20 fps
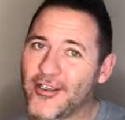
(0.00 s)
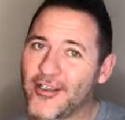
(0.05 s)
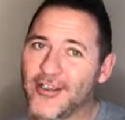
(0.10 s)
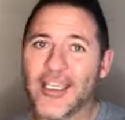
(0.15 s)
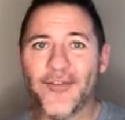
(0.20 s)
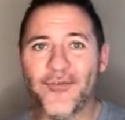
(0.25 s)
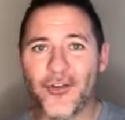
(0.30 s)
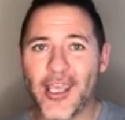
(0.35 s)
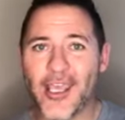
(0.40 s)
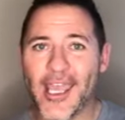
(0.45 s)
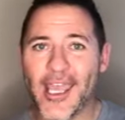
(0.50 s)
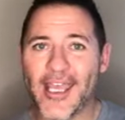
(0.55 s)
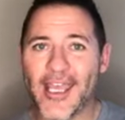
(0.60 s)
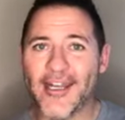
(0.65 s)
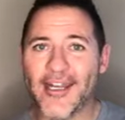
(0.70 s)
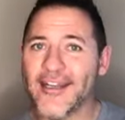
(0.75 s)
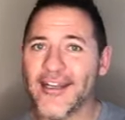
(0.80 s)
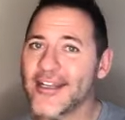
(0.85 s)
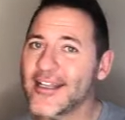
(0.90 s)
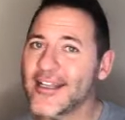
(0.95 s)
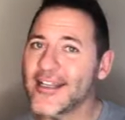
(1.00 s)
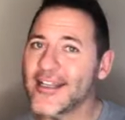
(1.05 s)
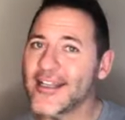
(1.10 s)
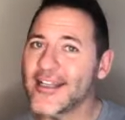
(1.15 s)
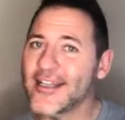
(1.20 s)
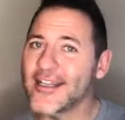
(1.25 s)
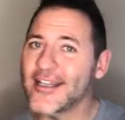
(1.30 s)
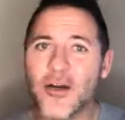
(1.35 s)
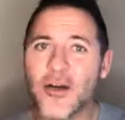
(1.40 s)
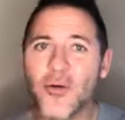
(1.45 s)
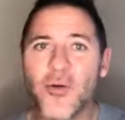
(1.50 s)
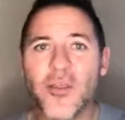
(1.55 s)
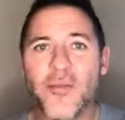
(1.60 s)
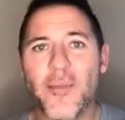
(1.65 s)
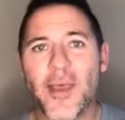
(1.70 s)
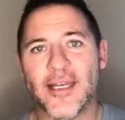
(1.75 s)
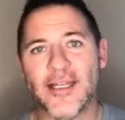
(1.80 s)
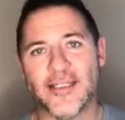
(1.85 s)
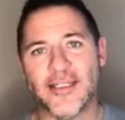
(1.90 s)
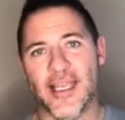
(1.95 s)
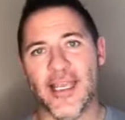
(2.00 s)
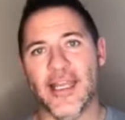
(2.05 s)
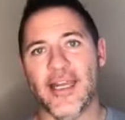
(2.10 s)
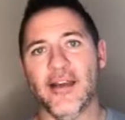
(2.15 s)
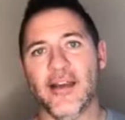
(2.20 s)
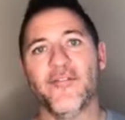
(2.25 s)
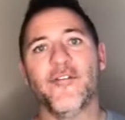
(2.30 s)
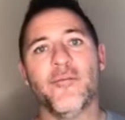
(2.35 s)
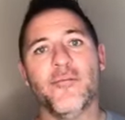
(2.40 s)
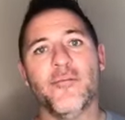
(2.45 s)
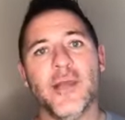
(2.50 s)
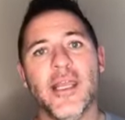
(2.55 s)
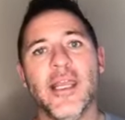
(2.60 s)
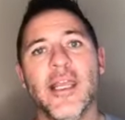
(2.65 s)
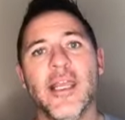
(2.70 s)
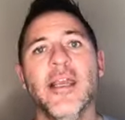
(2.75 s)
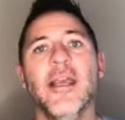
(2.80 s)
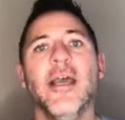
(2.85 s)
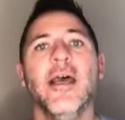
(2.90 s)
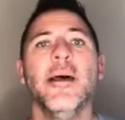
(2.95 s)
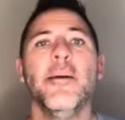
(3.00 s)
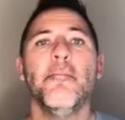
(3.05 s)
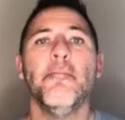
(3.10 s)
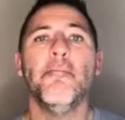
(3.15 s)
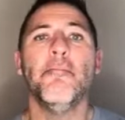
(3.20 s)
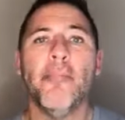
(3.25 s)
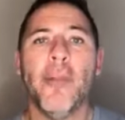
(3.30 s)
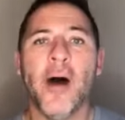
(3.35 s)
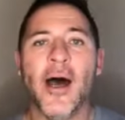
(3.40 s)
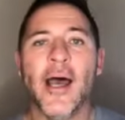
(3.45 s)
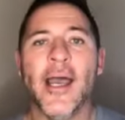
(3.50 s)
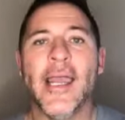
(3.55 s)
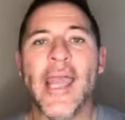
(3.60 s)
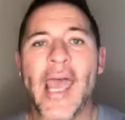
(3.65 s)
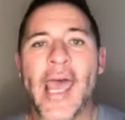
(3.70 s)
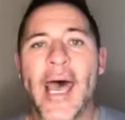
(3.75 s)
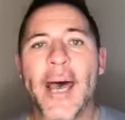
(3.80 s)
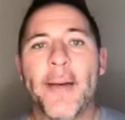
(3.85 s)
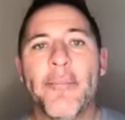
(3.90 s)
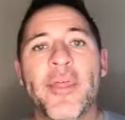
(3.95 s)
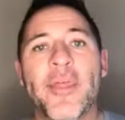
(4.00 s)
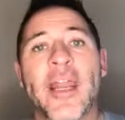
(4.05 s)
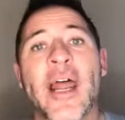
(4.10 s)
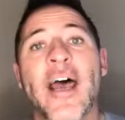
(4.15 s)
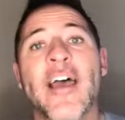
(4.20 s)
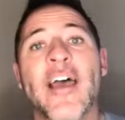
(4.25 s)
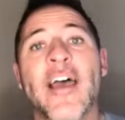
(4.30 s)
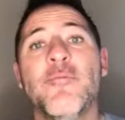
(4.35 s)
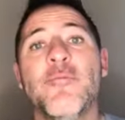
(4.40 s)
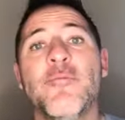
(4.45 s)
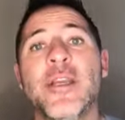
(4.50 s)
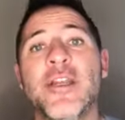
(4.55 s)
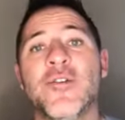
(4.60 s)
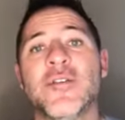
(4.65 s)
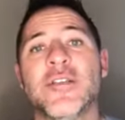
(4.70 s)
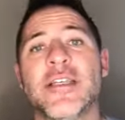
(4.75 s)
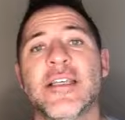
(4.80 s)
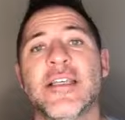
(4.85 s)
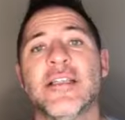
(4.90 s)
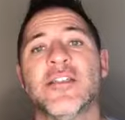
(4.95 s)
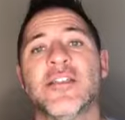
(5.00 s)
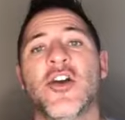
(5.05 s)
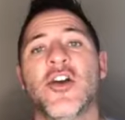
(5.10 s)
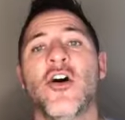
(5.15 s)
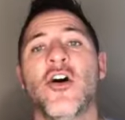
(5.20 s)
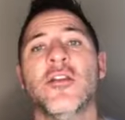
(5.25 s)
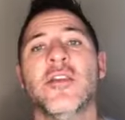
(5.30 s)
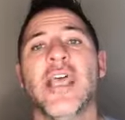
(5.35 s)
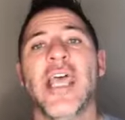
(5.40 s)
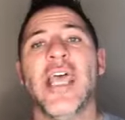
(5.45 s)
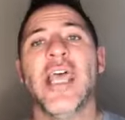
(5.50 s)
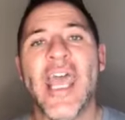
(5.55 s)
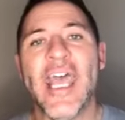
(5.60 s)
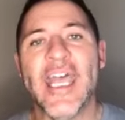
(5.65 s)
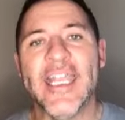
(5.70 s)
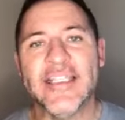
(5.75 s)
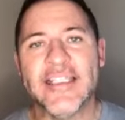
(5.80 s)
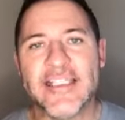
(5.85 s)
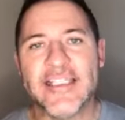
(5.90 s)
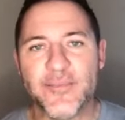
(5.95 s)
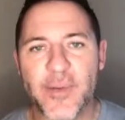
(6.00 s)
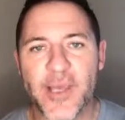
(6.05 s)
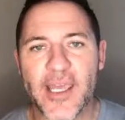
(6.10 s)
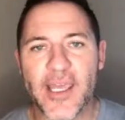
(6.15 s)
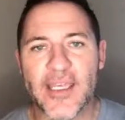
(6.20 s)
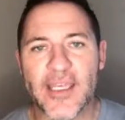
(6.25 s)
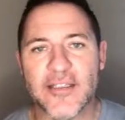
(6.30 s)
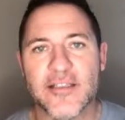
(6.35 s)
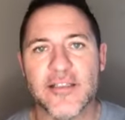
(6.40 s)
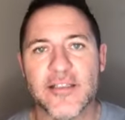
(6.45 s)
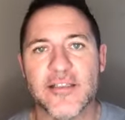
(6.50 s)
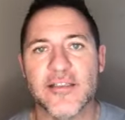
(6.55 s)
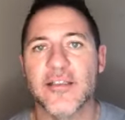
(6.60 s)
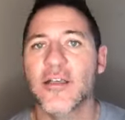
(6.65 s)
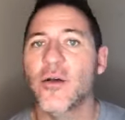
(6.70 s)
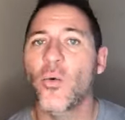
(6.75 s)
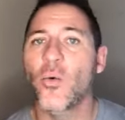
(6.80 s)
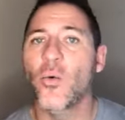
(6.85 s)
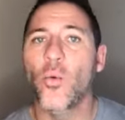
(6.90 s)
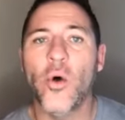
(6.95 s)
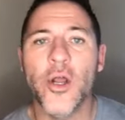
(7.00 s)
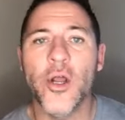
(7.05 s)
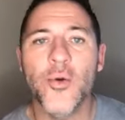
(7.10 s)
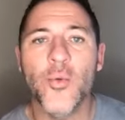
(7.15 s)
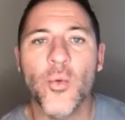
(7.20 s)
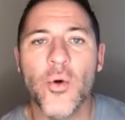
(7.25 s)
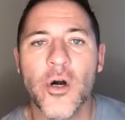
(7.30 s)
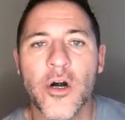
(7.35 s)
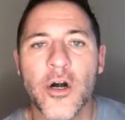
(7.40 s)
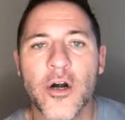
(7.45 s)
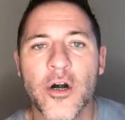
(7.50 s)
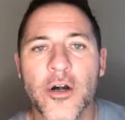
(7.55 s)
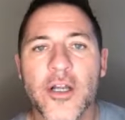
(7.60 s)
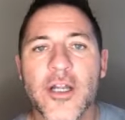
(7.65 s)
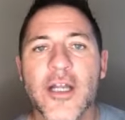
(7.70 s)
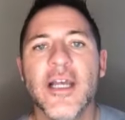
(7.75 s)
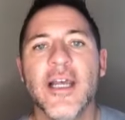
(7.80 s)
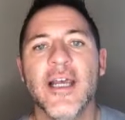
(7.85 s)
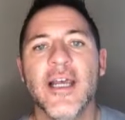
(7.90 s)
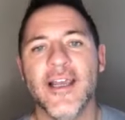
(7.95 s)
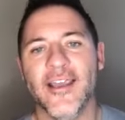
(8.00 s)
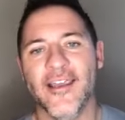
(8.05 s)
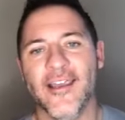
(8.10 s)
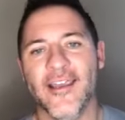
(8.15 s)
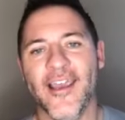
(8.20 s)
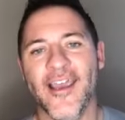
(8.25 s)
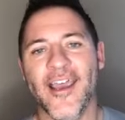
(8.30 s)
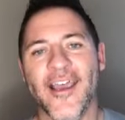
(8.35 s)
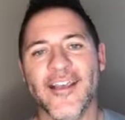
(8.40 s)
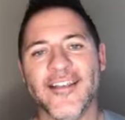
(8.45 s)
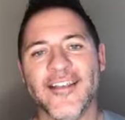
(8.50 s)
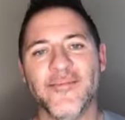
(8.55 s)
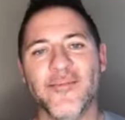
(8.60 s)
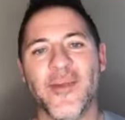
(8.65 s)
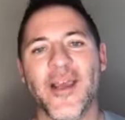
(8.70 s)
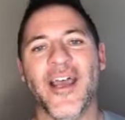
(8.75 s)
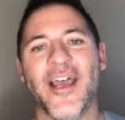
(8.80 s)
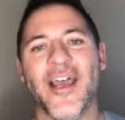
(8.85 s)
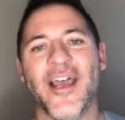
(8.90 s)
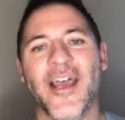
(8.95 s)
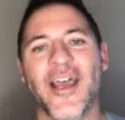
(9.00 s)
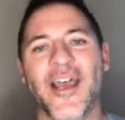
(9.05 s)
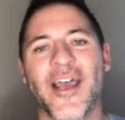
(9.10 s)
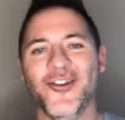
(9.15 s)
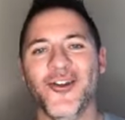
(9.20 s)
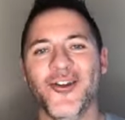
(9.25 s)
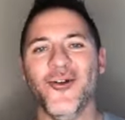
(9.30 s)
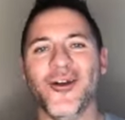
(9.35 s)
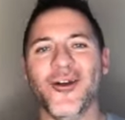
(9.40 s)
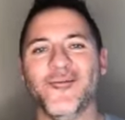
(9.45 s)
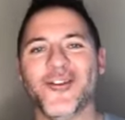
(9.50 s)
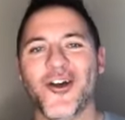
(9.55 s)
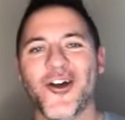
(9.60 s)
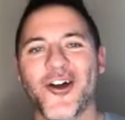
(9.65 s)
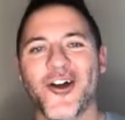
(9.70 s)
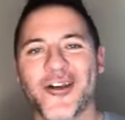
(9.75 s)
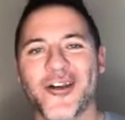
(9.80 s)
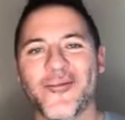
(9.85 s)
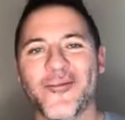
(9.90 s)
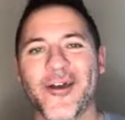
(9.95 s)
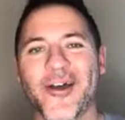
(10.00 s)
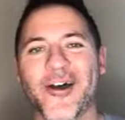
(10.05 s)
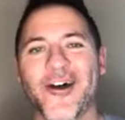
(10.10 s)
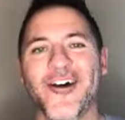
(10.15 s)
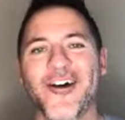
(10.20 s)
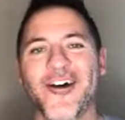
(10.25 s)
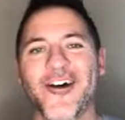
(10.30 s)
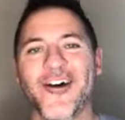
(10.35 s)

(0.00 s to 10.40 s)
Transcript: If you can't, let's start with meditating. For me, my app that I've been using is called Headspace. One word. Yes, Matha, you know what I'm talking about.